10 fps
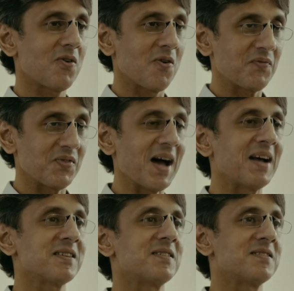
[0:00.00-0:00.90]
of
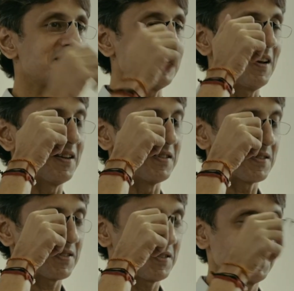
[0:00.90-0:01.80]
that
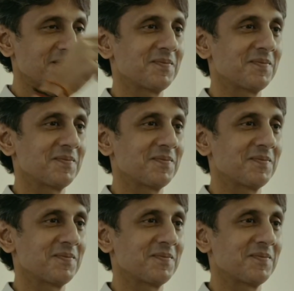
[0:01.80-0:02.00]
stillness.